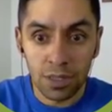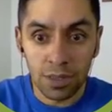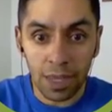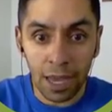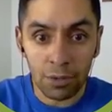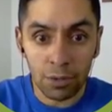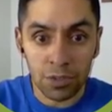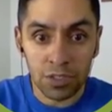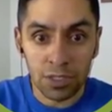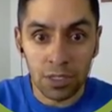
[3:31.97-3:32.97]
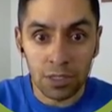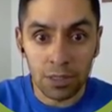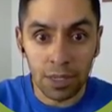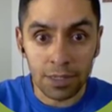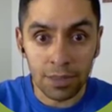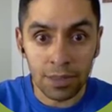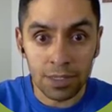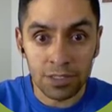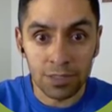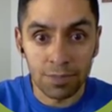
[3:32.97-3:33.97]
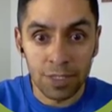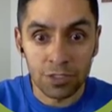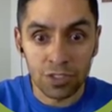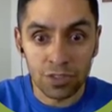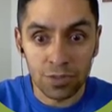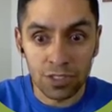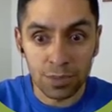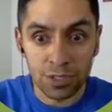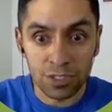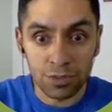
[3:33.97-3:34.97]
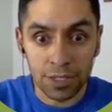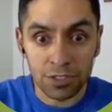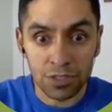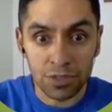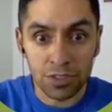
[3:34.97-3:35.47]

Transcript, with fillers: the arrows like this just for demonstration.